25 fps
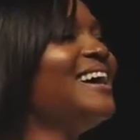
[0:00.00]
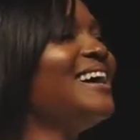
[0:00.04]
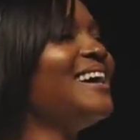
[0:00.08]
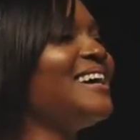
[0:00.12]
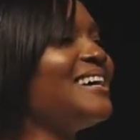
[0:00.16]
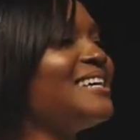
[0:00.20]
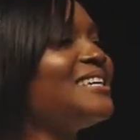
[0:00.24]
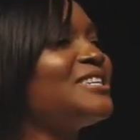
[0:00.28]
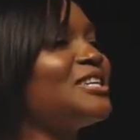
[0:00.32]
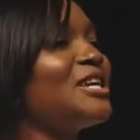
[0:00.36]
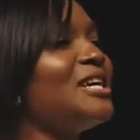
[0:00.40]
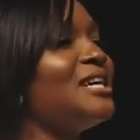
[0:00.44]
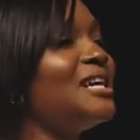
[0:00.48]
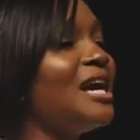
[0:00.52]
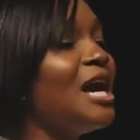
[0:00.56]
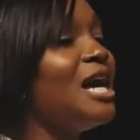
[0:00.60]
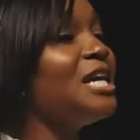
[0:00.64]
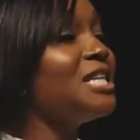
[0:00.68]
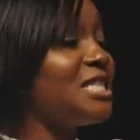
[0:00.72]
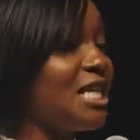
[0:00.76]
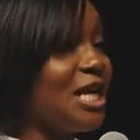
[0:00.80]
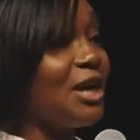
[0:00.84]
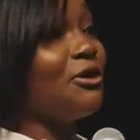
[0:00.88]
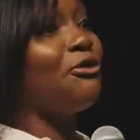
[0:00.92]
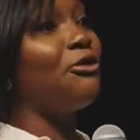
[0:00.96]
And
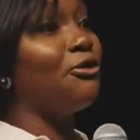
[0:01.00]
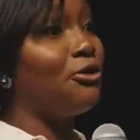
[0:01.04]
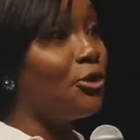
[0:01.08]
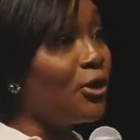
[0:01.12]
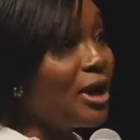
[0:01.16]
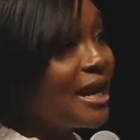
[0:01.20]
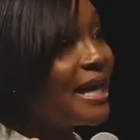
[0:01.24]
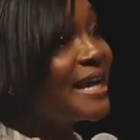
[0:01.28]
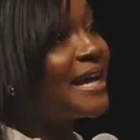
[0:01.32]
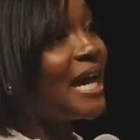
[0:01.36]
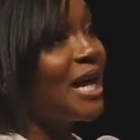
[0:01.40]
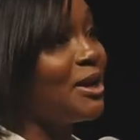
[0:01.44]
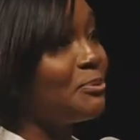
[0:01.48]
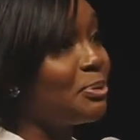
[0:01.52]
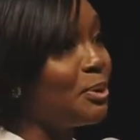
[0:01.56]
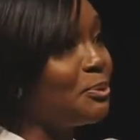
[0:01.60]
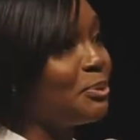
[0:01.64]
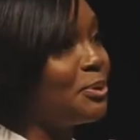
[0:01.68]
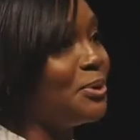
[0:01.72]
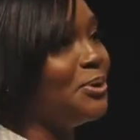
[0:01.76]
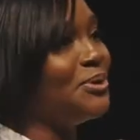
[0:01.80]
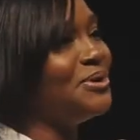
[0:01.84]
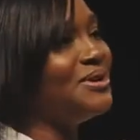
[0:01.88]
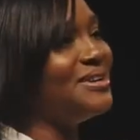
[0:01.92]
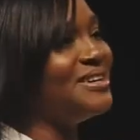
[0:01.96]
she is fully
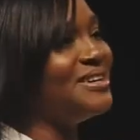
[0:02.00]
capable.